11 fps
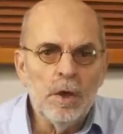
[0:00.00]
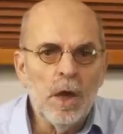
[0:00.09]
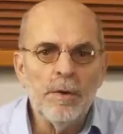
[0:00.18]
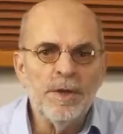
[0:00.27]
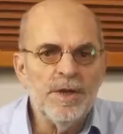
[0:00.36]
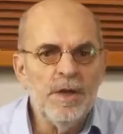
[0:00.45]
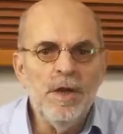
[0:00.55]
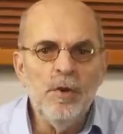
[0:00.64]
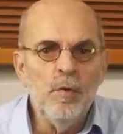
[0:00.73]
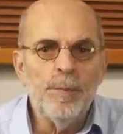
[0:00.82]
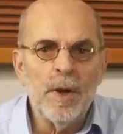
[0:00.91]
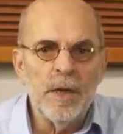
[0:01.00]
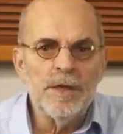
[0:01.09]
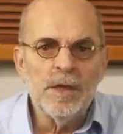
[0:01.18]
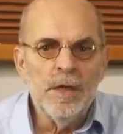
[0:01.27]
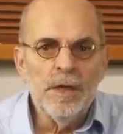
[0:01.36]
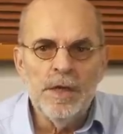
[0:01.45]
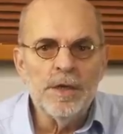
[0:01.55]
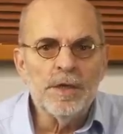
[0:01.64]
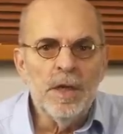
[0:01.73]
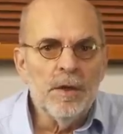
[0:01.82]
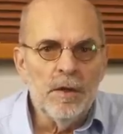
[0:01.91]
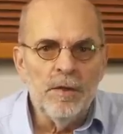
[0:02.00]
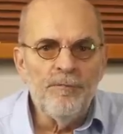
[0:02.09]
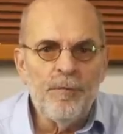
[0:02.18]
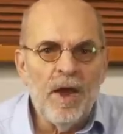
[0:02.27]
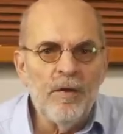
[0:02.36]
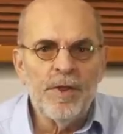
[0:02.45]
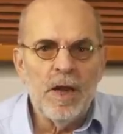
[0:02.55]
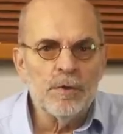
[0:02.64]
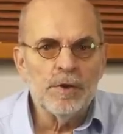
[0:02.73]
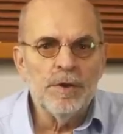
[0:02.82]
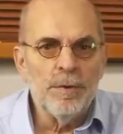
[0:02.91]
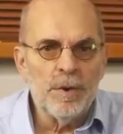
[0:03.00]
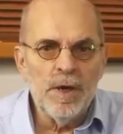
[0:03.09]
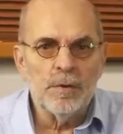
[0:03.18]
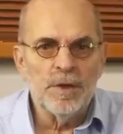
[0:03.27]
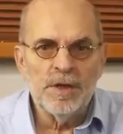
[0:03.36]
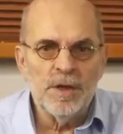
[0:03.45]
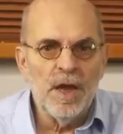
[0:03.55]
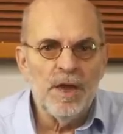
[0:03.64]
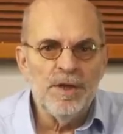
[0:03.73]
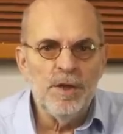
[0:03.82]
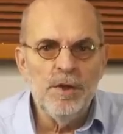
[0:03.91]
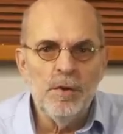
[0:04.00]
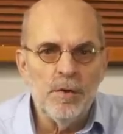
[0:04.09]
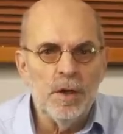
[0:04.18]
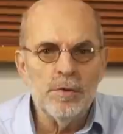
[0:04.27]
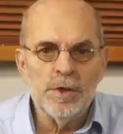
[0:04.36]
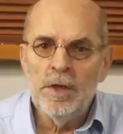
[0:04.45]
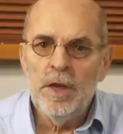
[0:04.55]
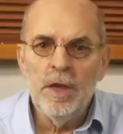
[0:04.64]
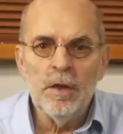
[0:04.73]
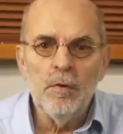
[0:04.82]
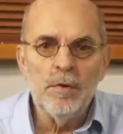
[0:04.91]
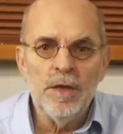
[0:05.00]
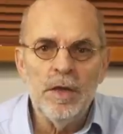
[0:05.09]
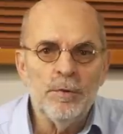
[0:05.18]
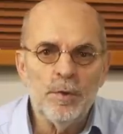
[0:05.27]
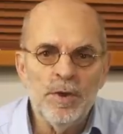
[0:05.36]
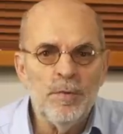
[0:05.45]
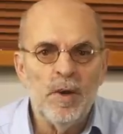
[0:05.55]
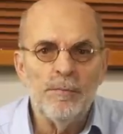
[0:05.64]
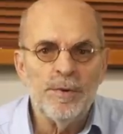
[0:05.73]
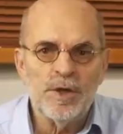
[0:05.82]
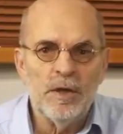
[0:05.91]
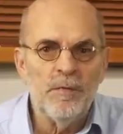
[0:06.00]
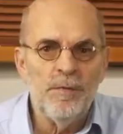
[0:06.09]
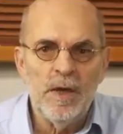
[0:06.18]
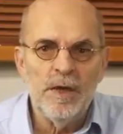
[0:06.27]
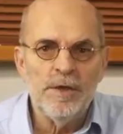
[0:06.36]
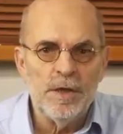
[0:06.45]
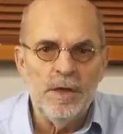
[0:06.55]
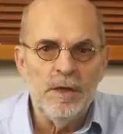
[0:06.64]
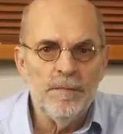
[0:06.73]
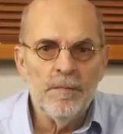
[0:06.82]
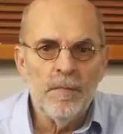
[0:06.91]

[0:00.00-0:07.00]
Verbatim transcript: Current EU price is uh, 5,390 euros, including 21% VAT.